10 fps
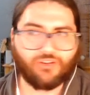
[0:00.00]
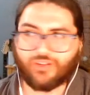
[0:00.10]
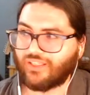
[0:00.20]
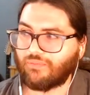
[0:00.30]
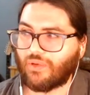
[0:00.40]

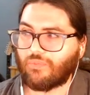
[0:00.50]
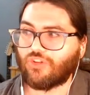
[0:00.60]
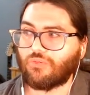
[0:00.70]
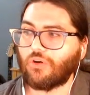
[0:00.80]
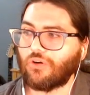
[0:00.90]
link maybe
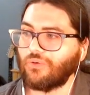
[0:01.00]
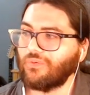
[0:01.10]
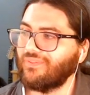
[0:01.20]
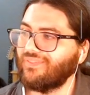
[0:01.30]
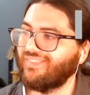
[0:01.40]
tomorrow.
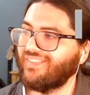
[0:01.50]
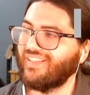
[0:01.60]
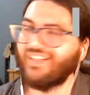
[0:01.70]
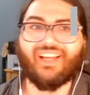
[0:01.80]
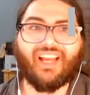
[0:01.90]

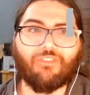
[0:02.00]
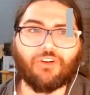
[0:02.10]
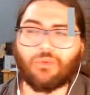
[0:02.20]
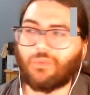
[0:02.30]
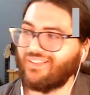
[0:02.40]
Have a
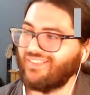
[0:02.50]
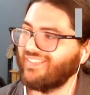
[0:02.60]
good one.